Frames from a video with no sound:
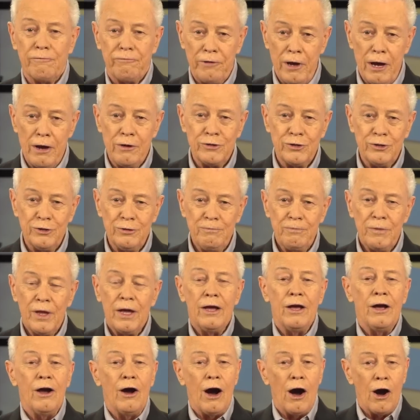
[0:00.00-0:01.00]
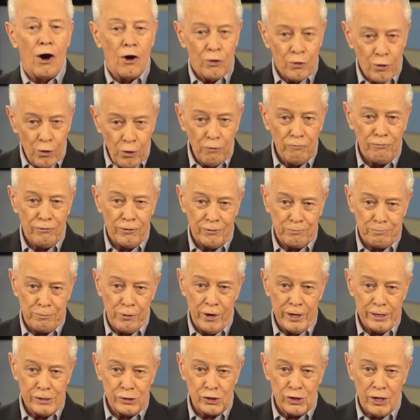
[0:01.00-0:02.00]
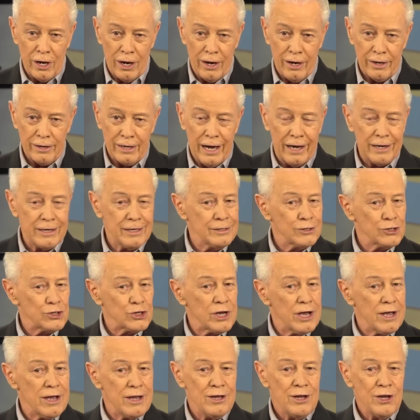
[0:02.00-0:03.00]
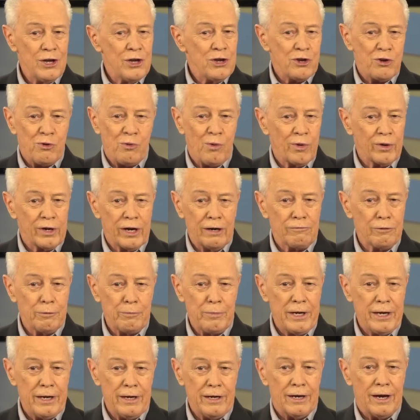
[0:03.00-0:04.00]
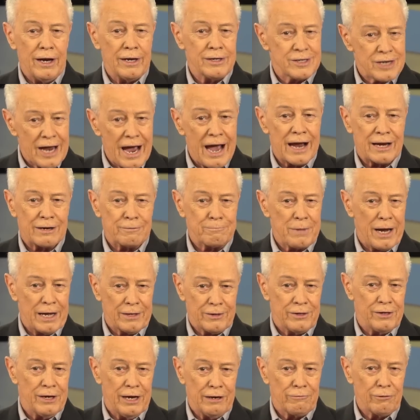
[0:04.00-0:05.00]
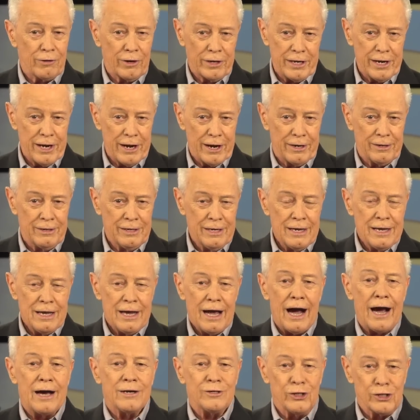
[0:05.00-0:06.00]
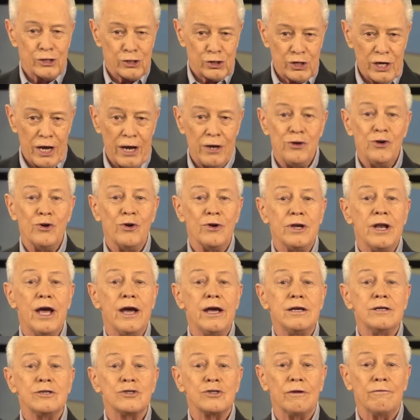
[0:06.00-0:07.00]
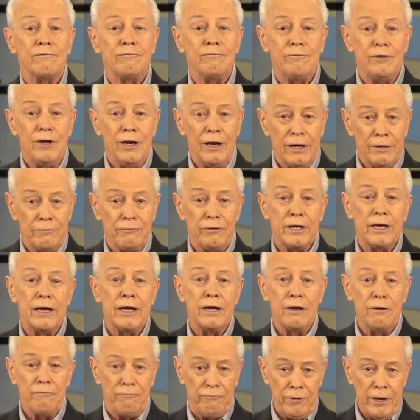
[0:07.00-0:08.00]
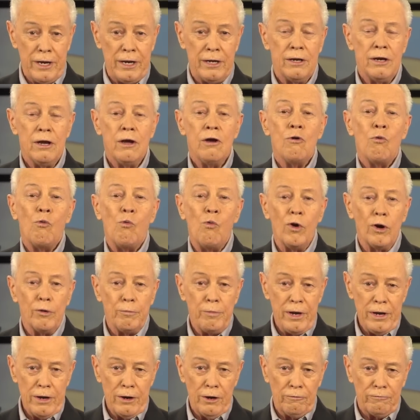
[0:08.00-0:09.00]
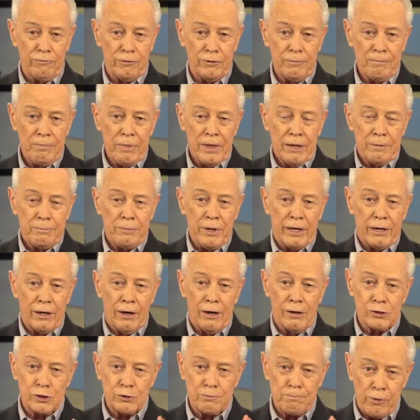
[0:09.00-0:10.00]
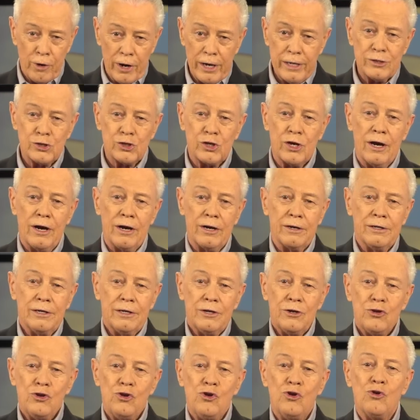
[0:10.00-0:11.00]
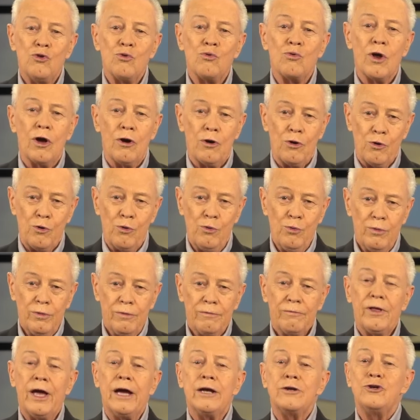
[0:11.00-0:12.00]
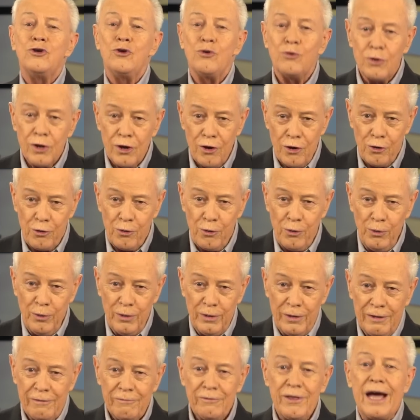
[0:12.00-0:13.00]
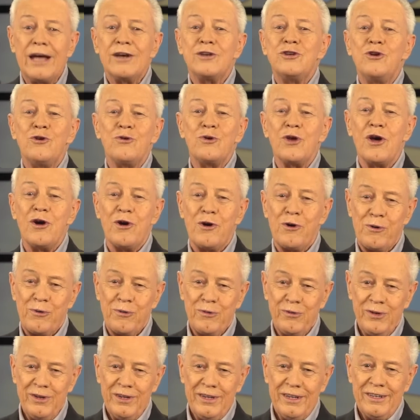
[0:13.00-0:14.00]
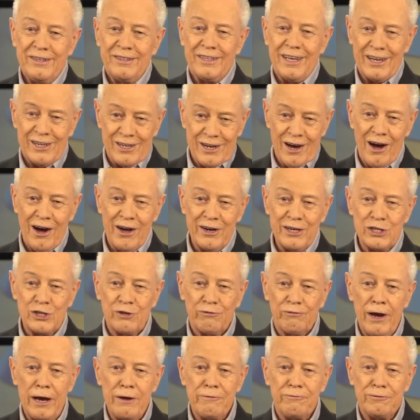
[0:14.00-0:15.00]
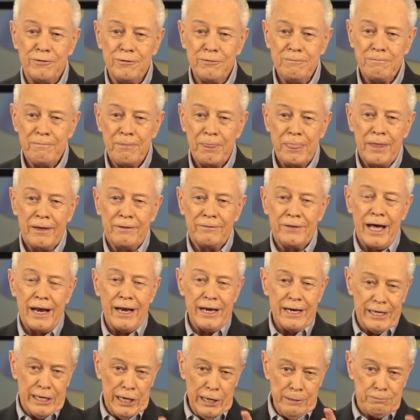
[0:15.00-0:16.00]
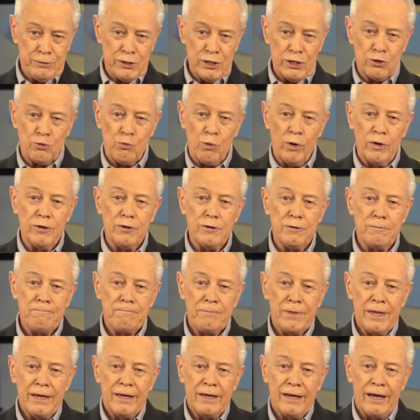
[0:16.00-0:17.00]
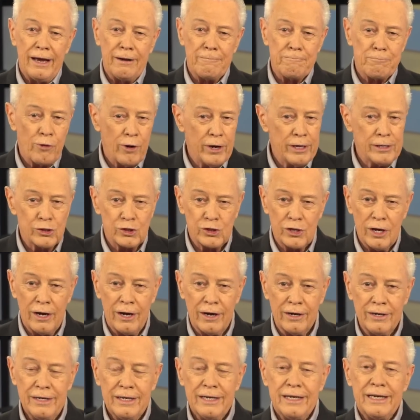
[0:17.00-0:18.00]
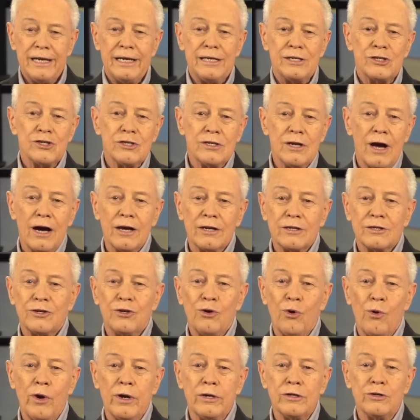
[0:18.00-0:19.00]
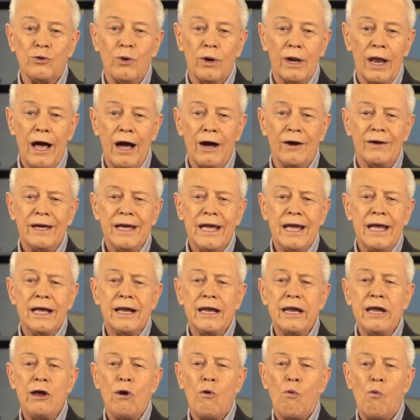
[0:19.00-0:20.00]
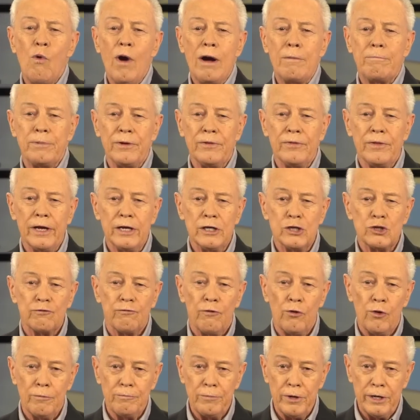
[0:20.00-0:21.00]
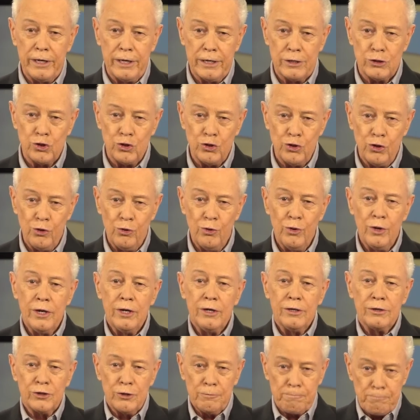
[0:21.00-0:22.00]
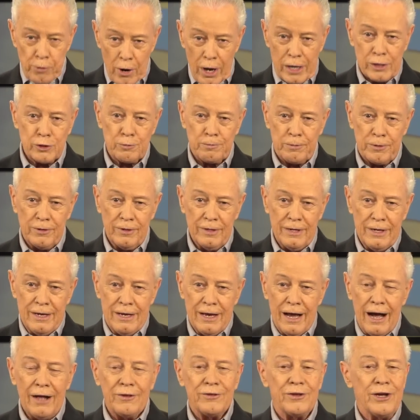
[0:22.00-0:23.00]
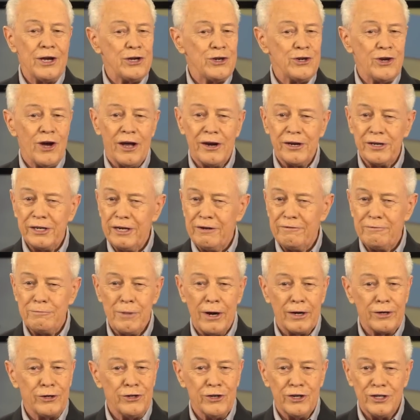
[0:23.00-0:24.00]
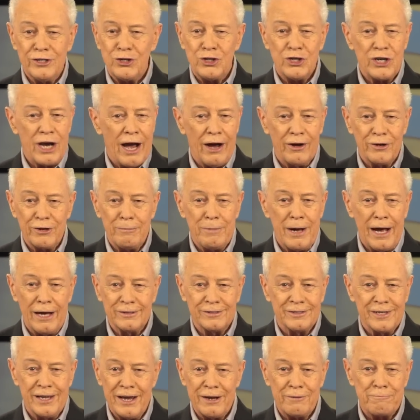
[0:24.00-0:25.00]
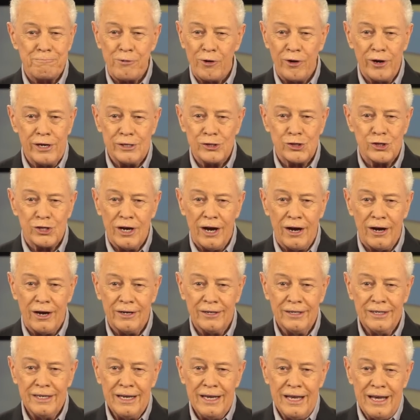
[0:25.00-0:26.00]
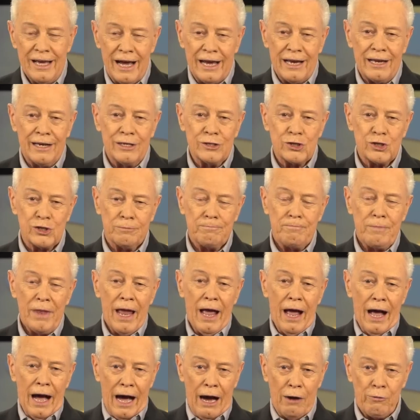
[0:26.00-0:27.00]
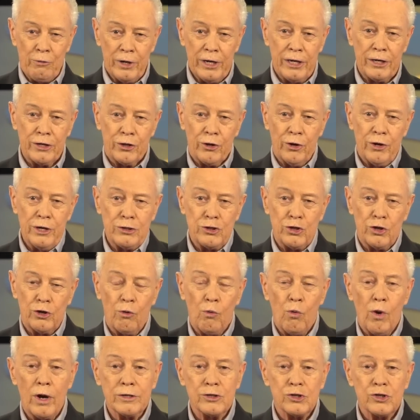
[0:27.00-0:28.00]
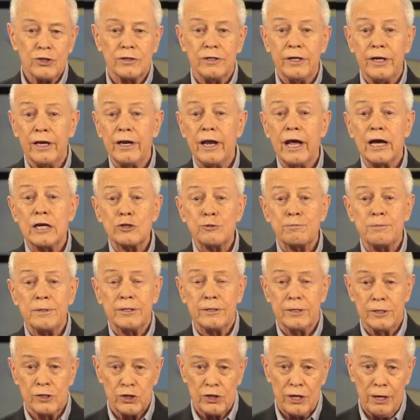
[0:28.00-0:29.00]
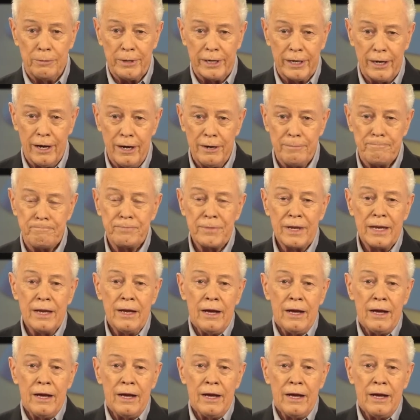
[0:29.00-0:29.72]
of failure are over, praise God. I didn't say you won't ever be attacked by the devil again. I just said your days of living in defeat will be over. Because, praise God, you know that you know that you know that God is faithful, that He keeps His word, and praise God, He's not going to allow any weapon that is formed against you to prosper. I think you ought to give him a good shout about that. Praise God. Hey, listen, I want to encourage you to watch the announcement that's coming up